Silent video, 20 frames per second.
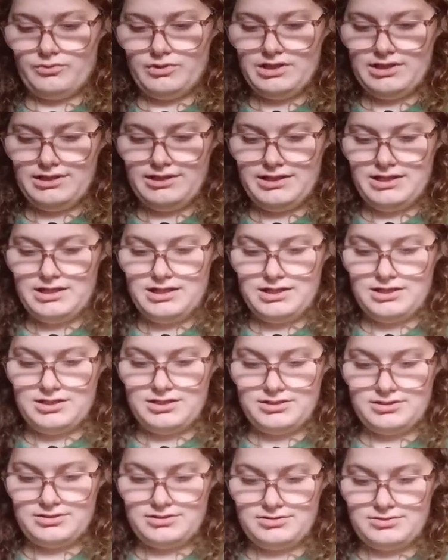really
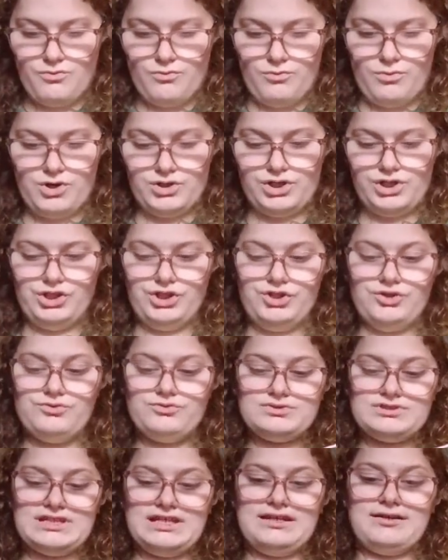want to
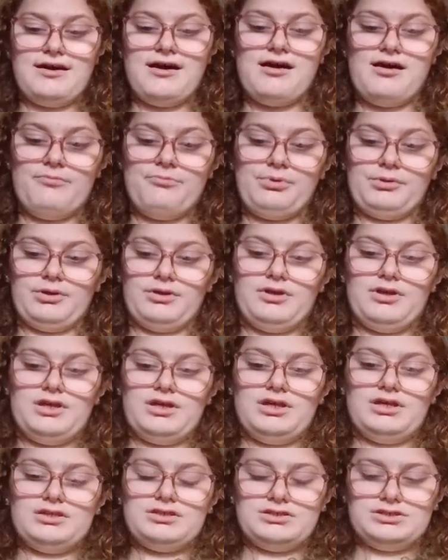use it up.
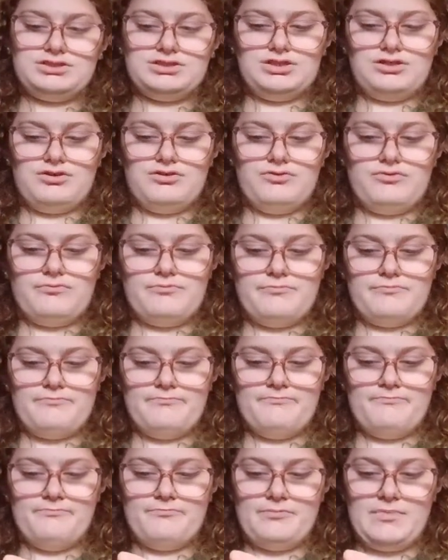So
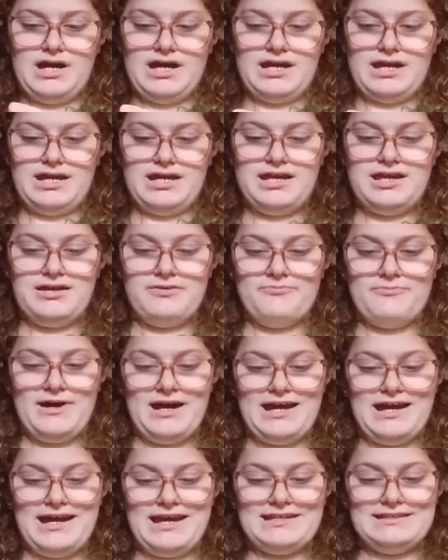my
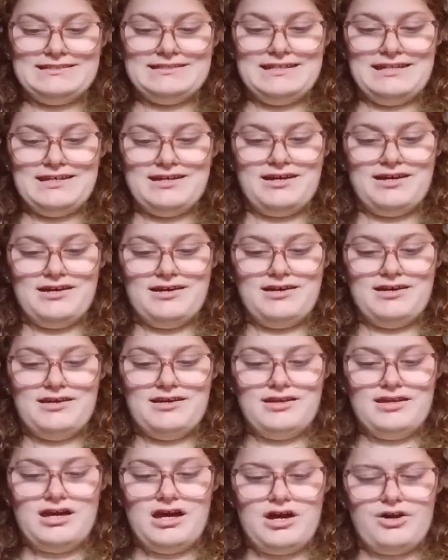idea,
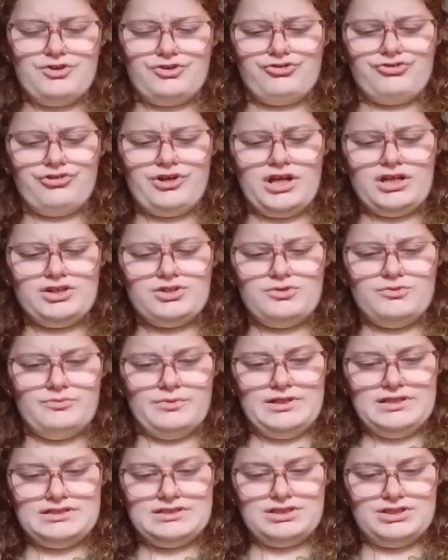I was trying to
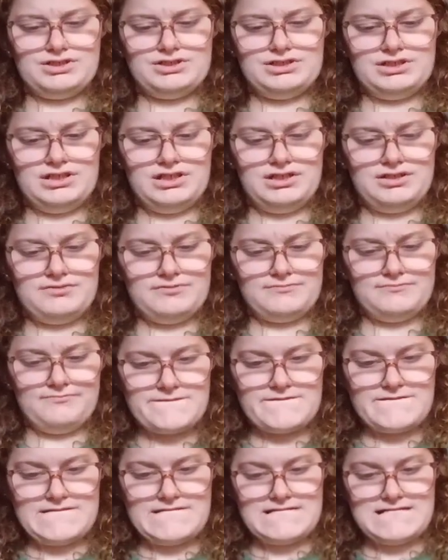research it
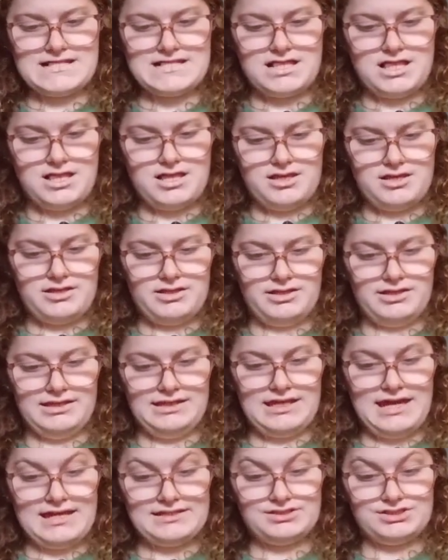
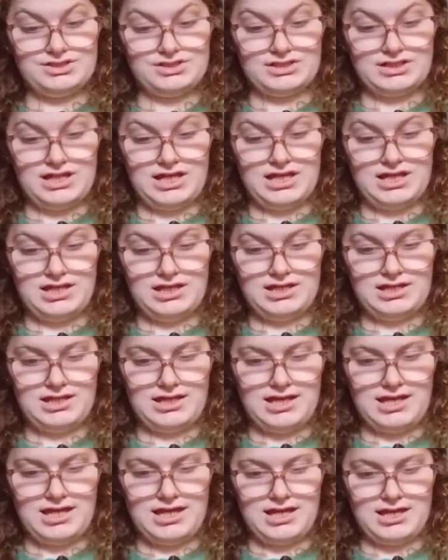yesterday,
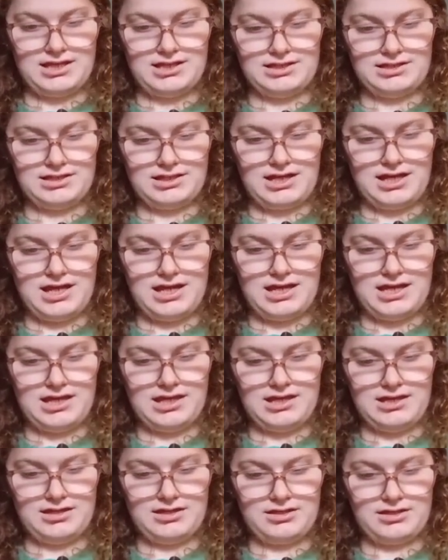and
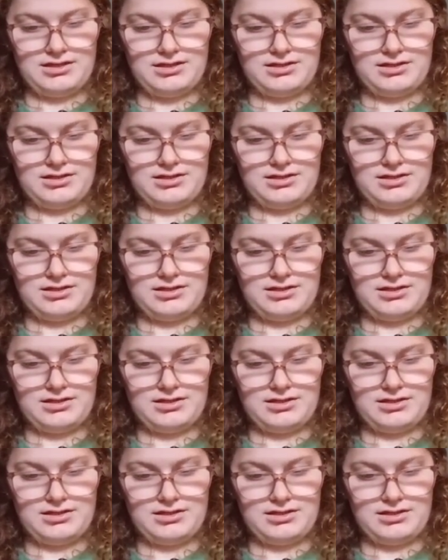I